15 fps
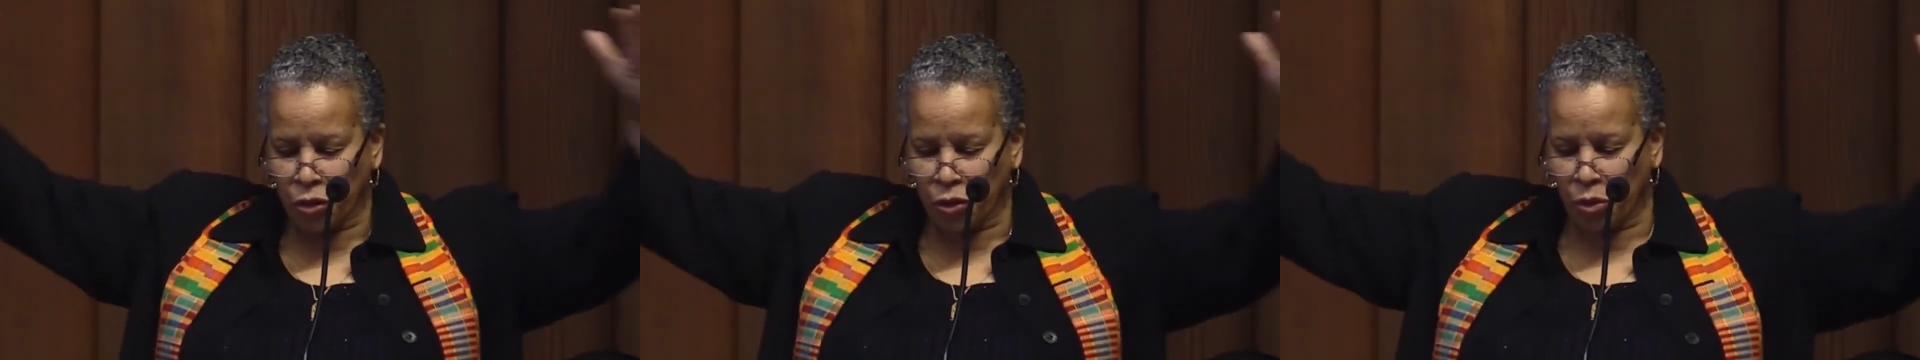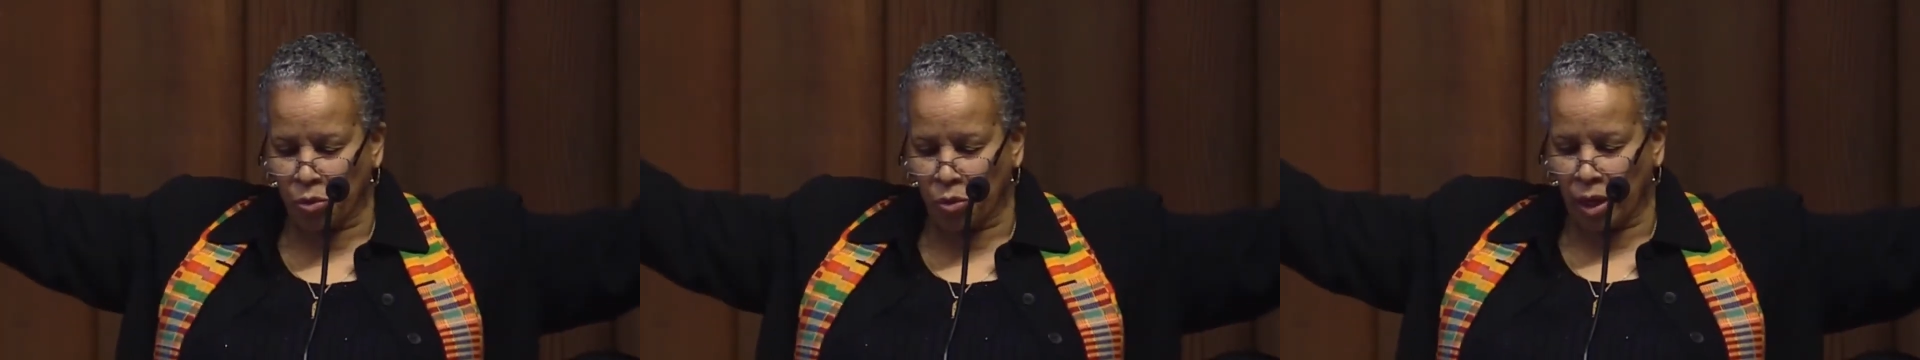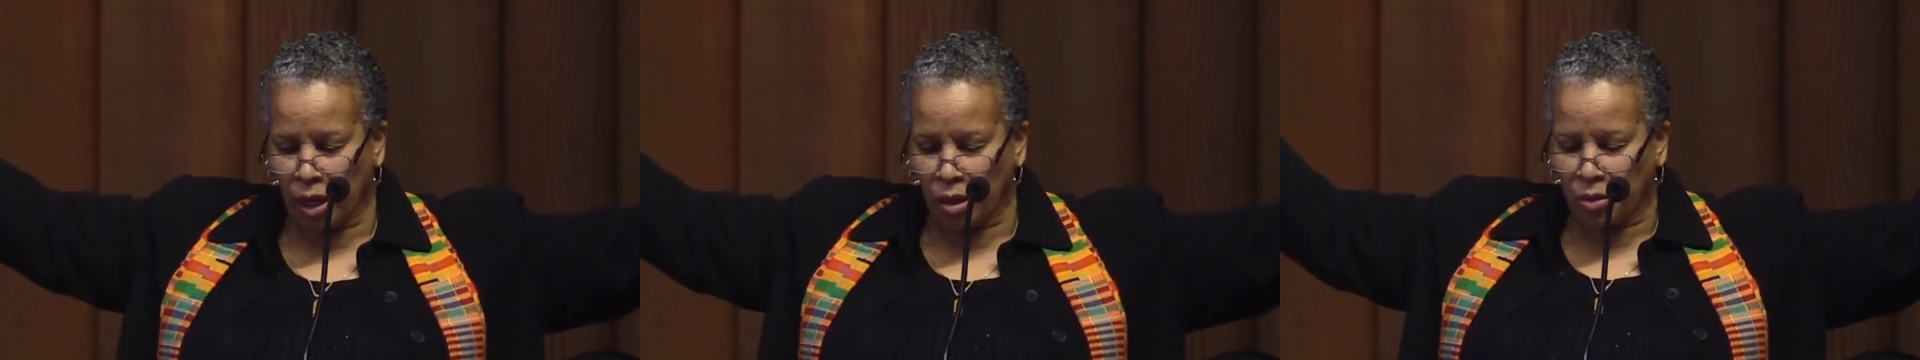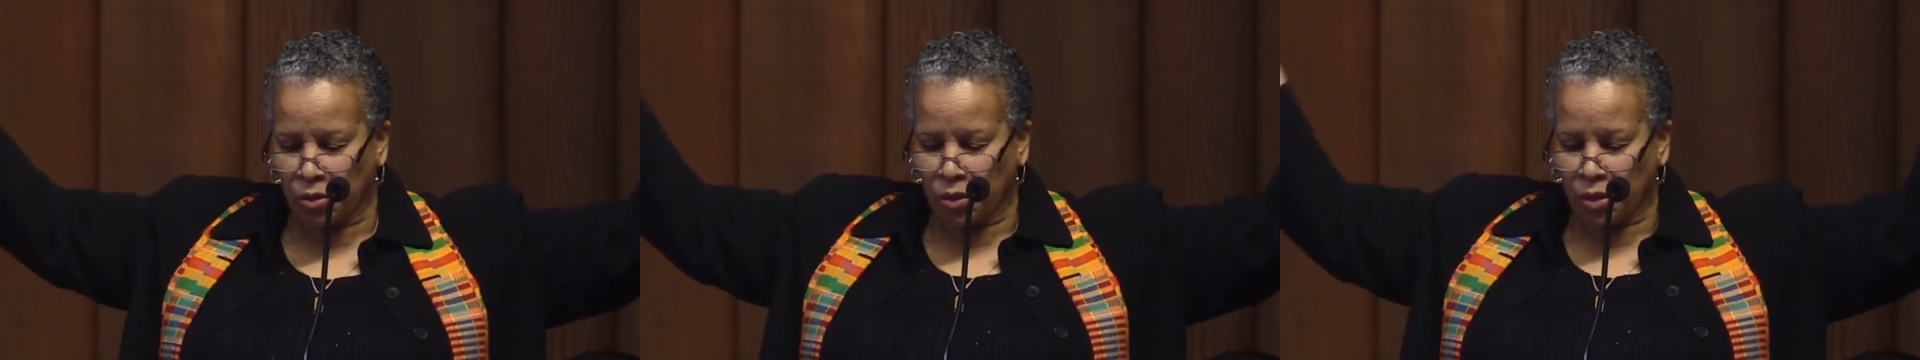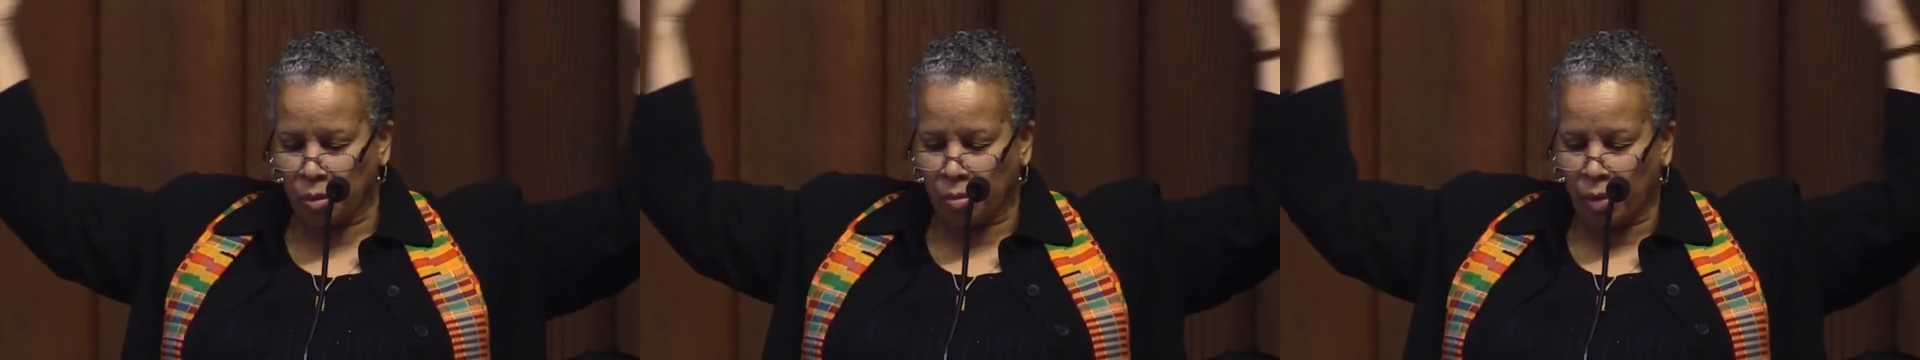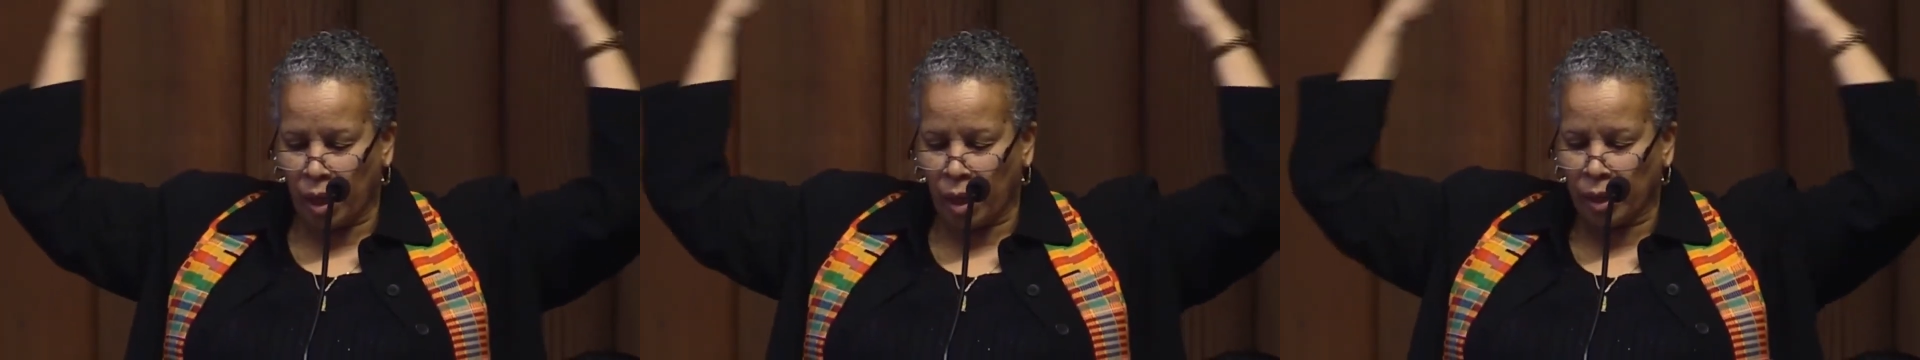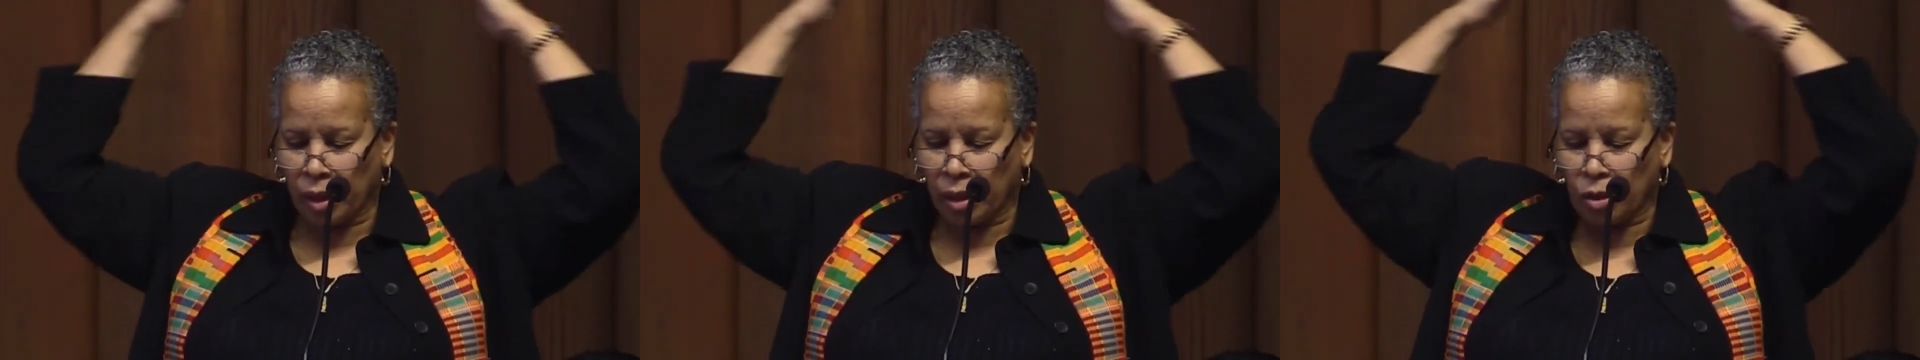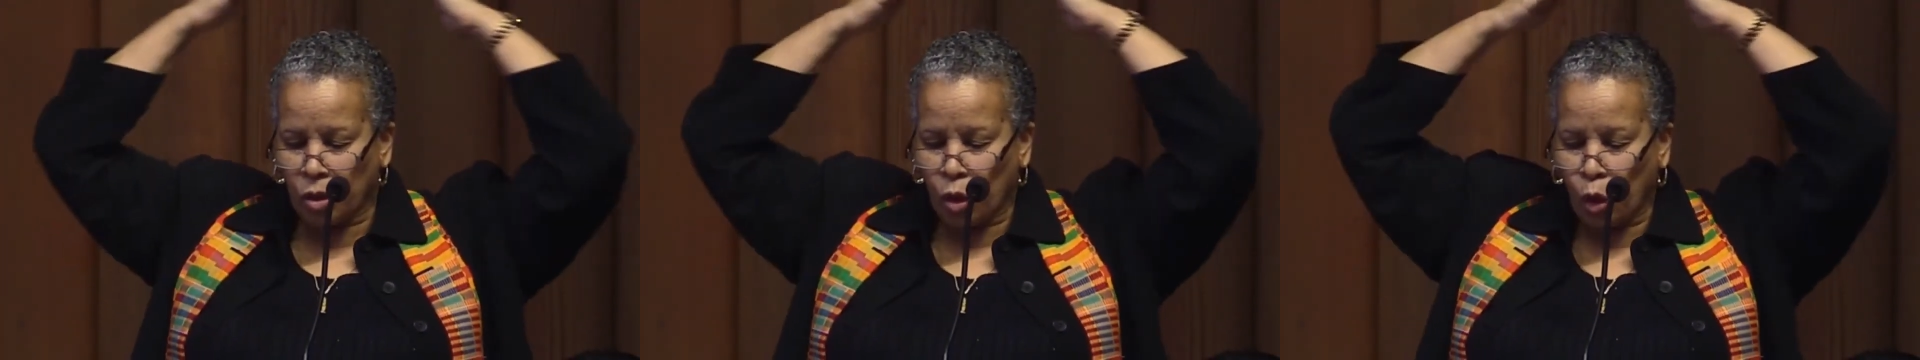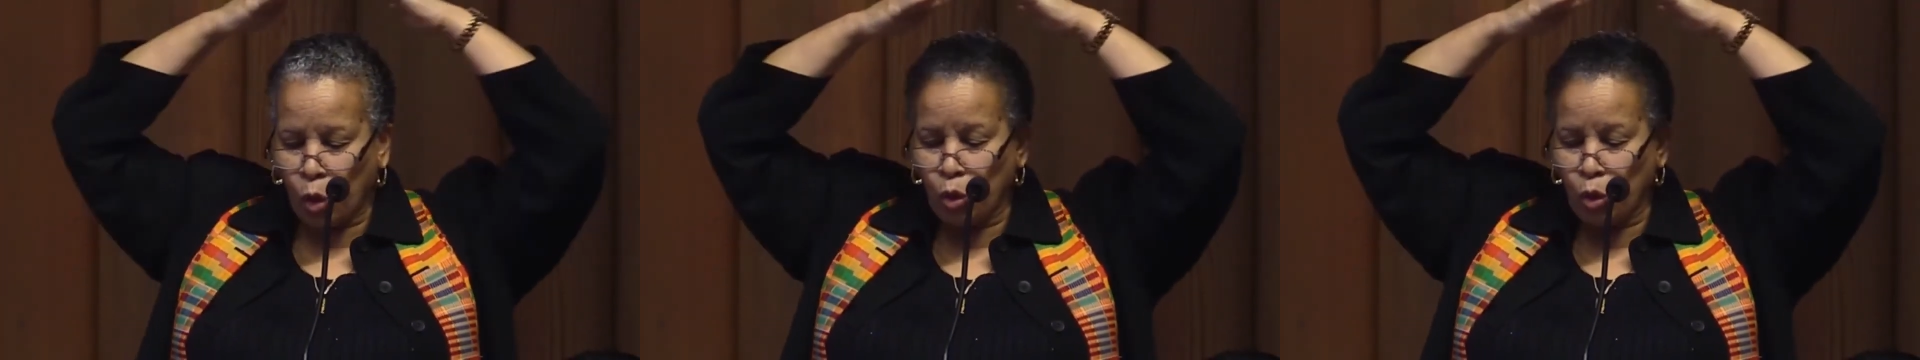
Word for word: surrounded by an